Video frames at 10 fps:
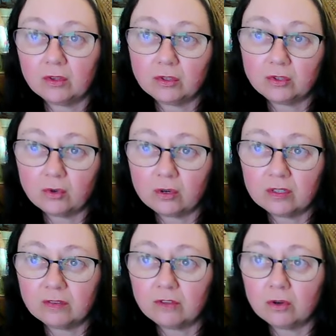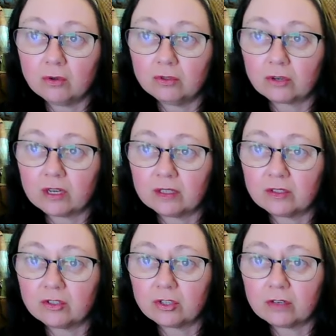The stories of the Huldra
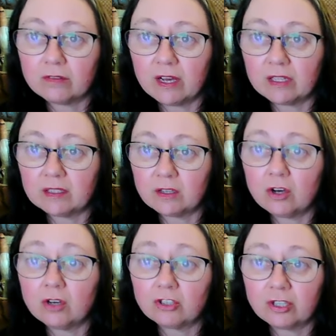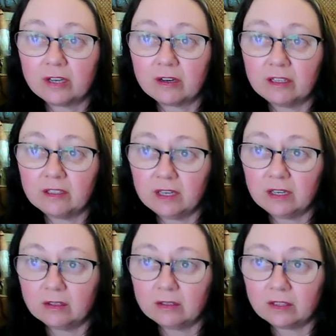serve as cautionary
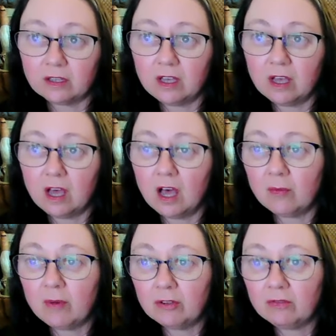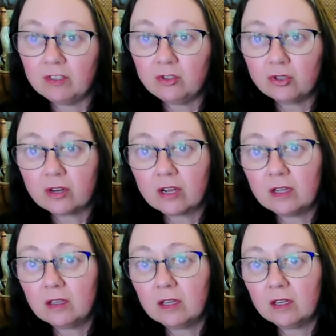tales about
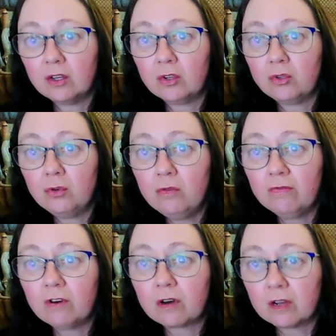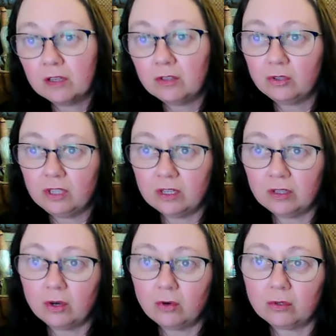venturing too far into the
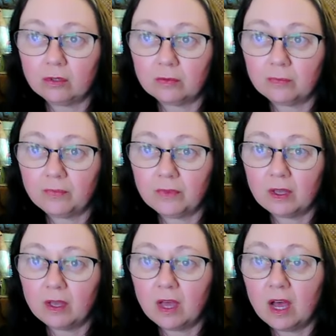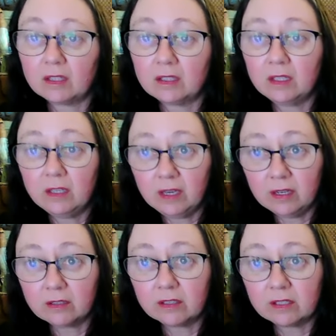unknown, acting
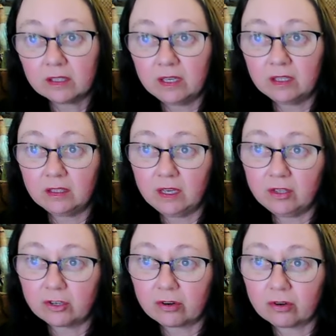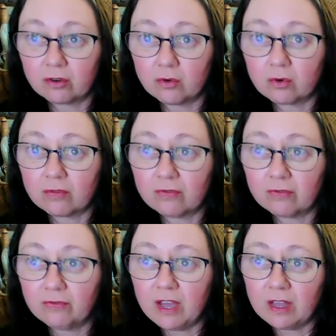carelessly in nature, or
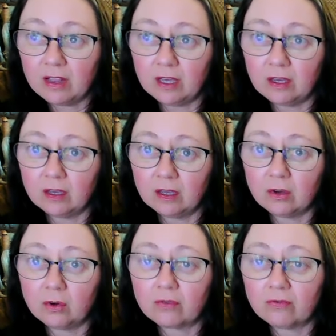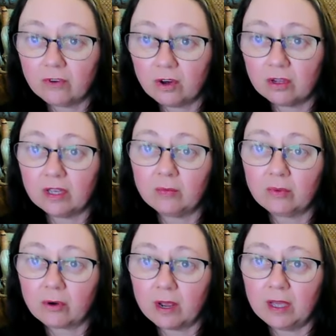failing or falling
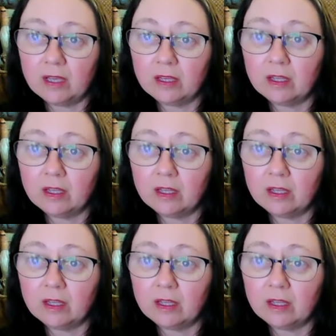prey